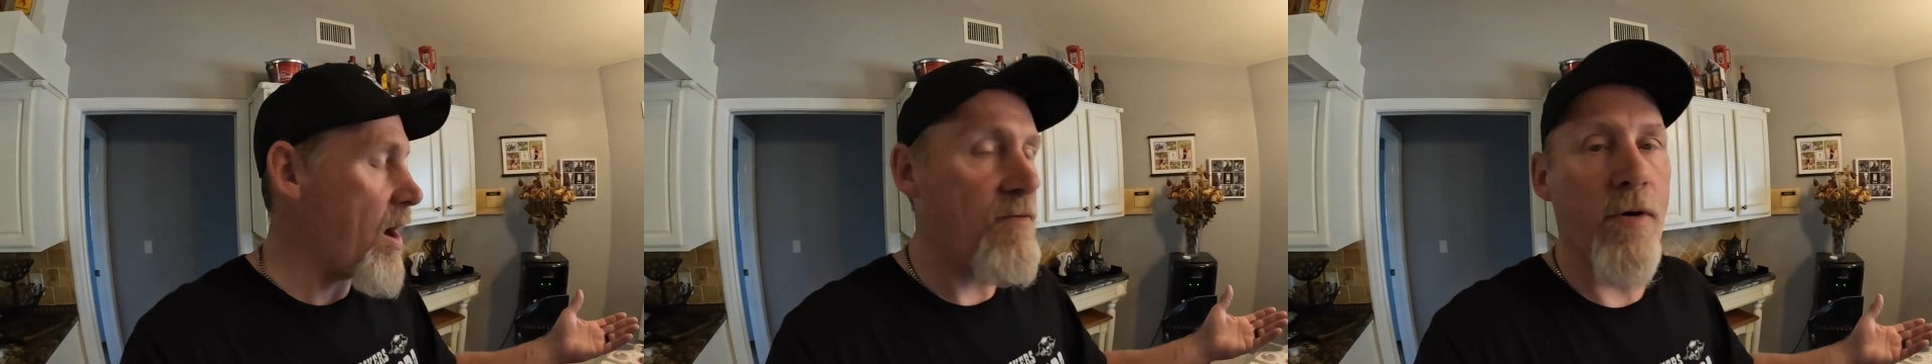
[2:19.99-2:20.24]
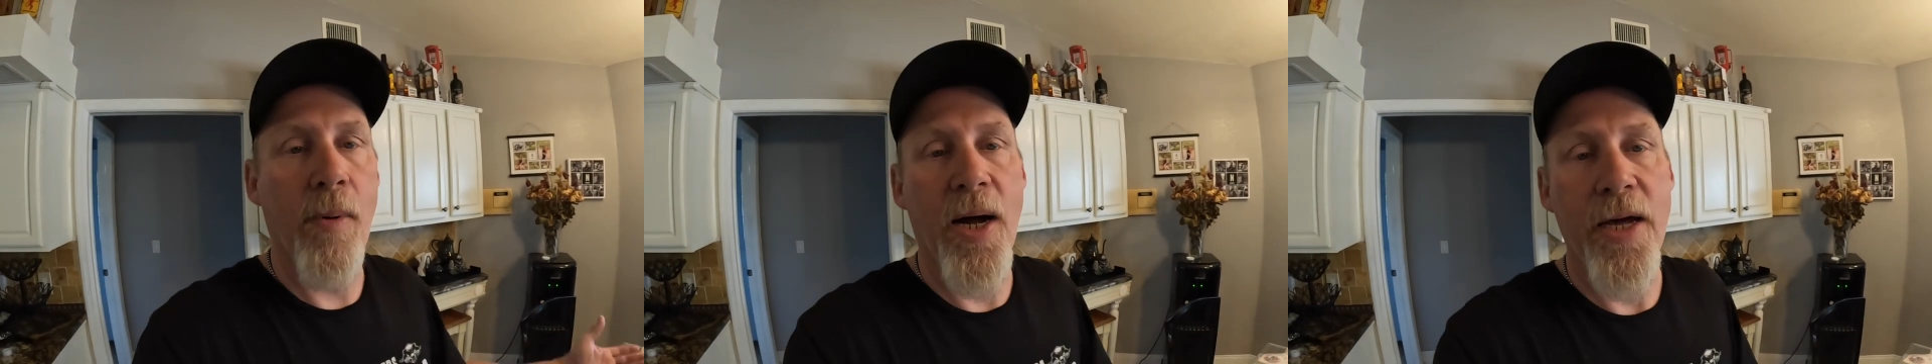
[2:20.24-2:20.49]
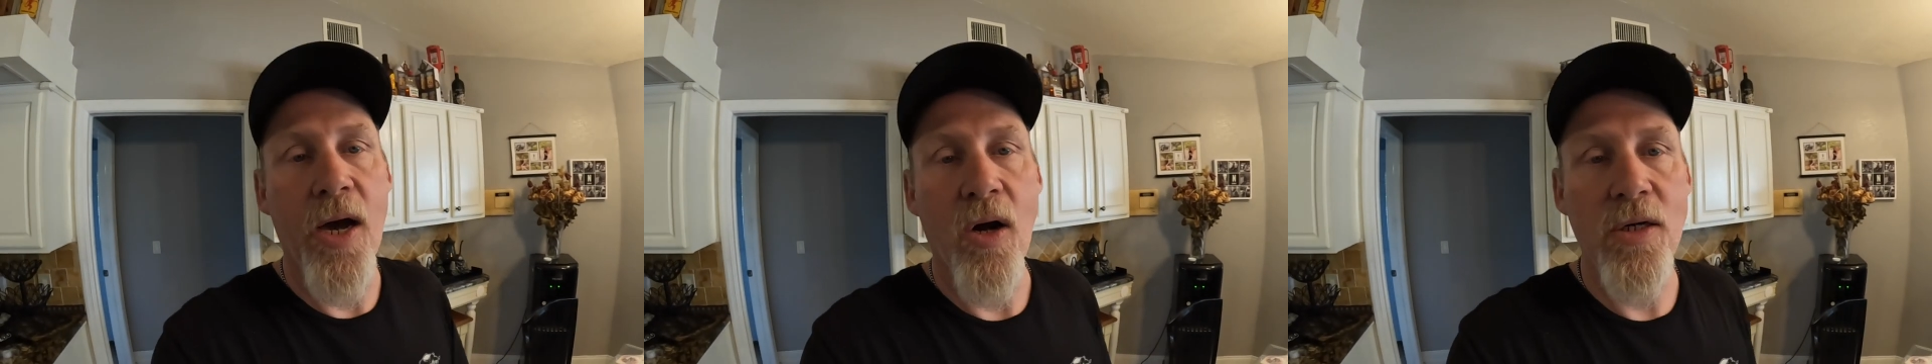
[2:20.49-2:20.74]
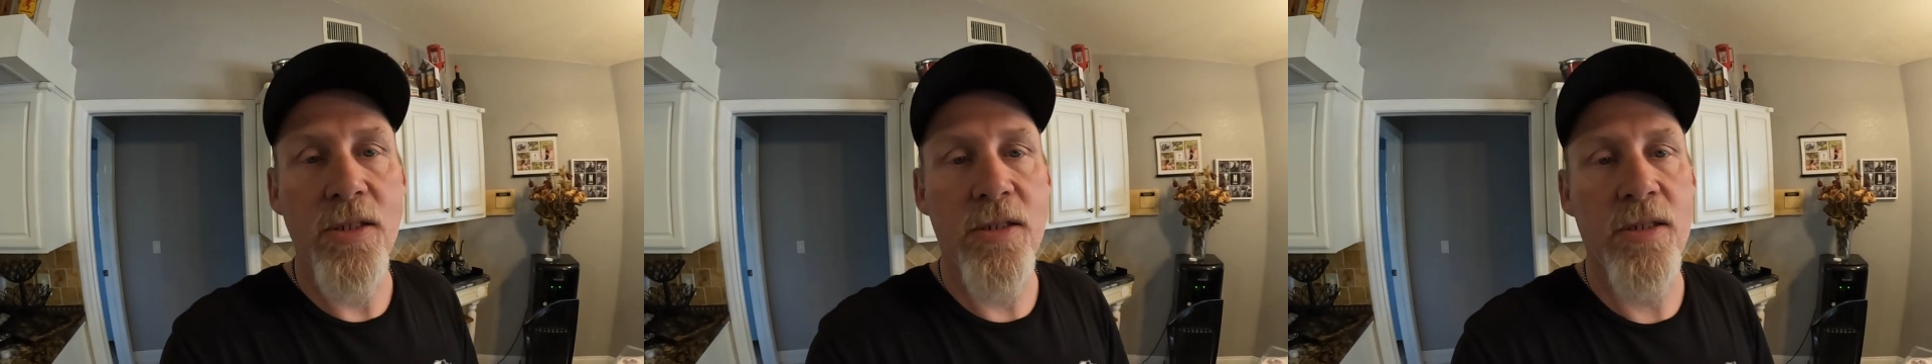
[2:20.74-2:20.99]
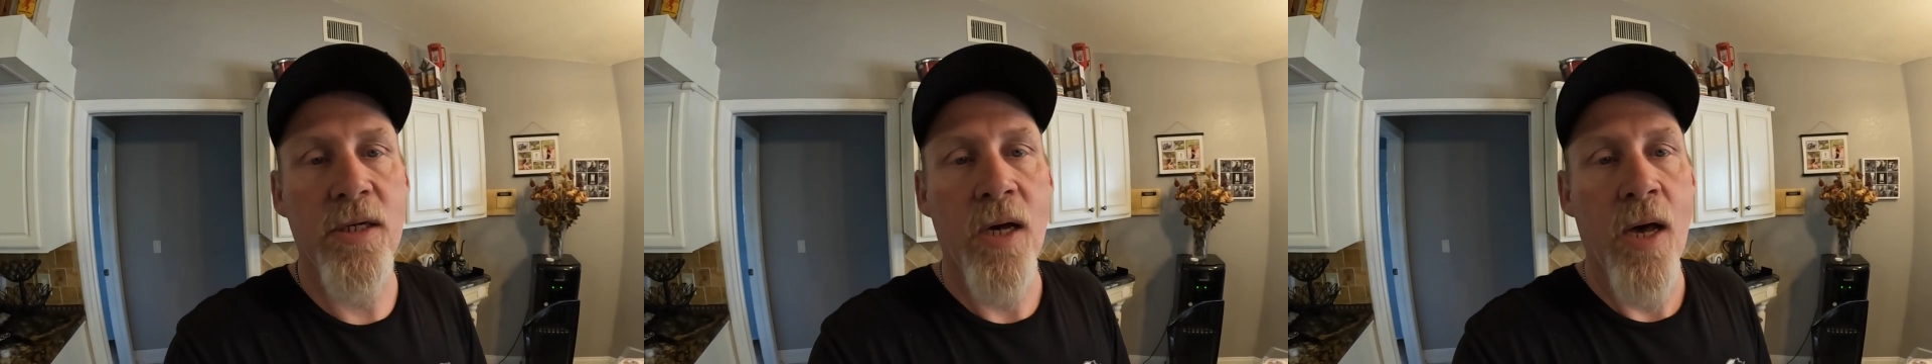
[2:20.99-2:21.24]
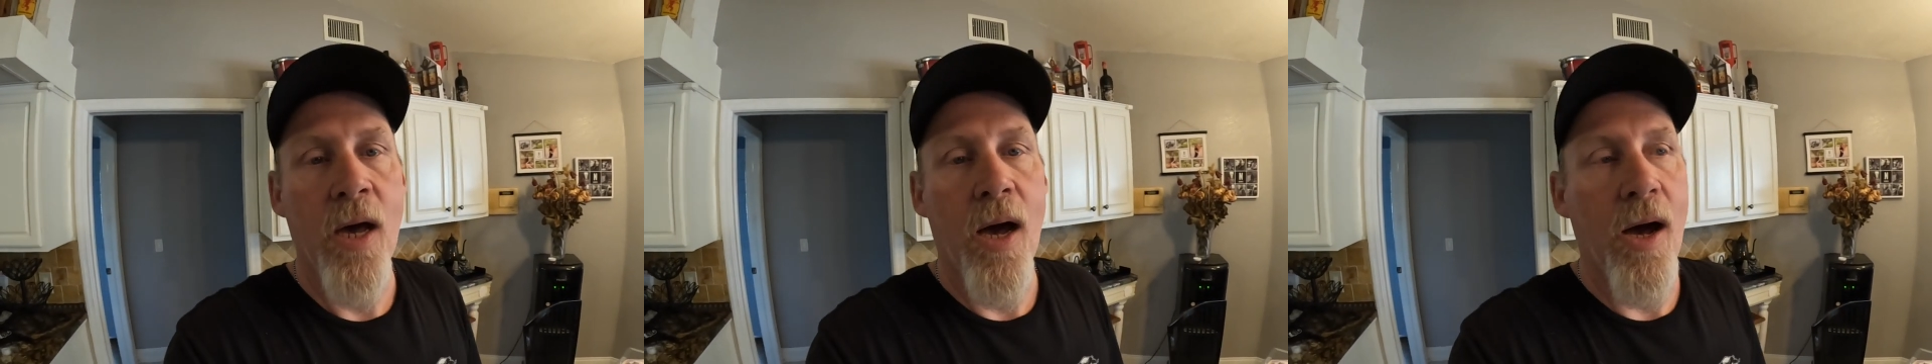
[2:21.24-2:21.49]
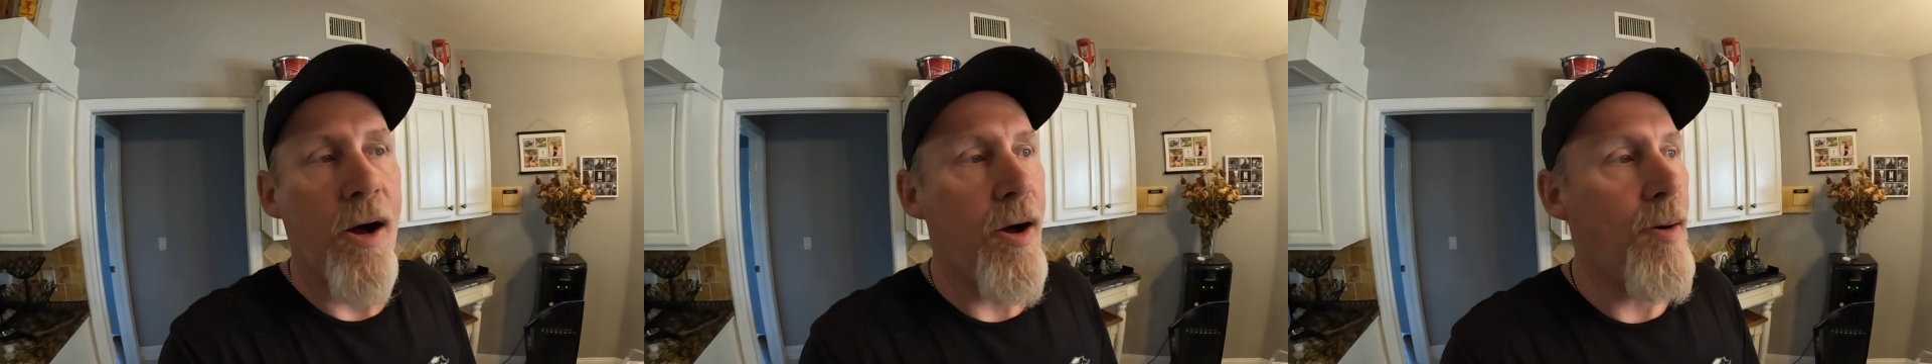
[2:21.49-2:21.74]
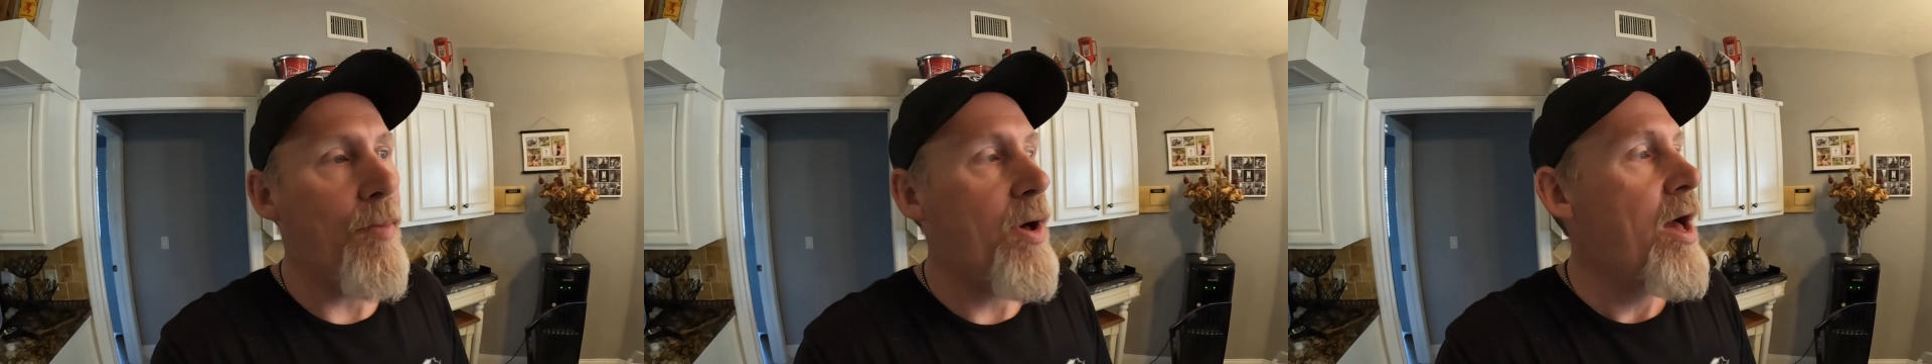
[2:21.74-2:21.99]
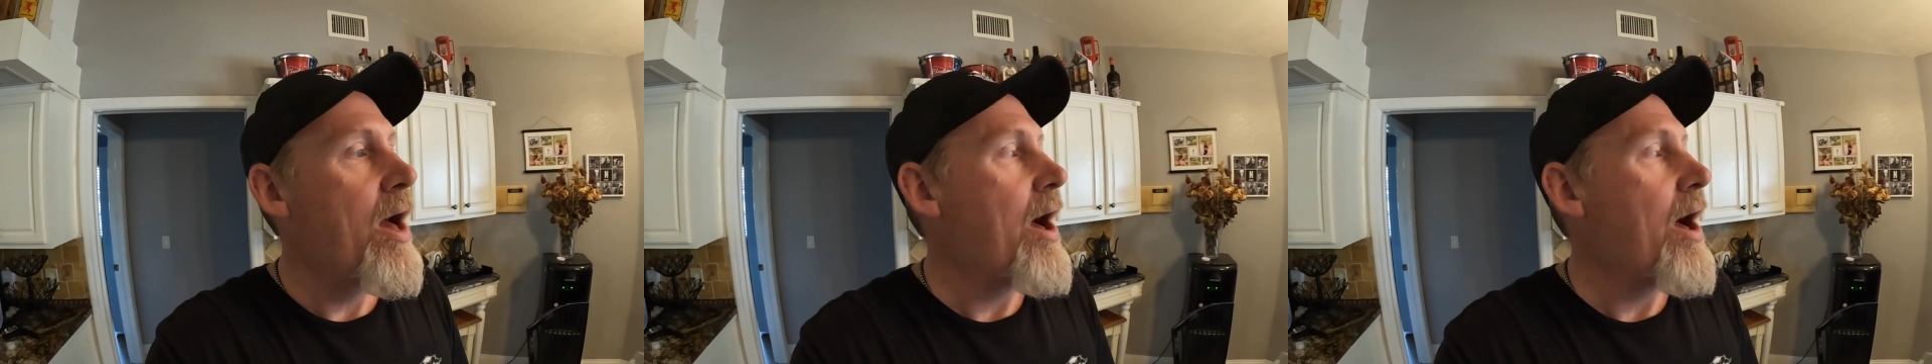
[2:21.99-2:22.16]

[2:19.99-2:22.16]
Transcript: everybody else. Um,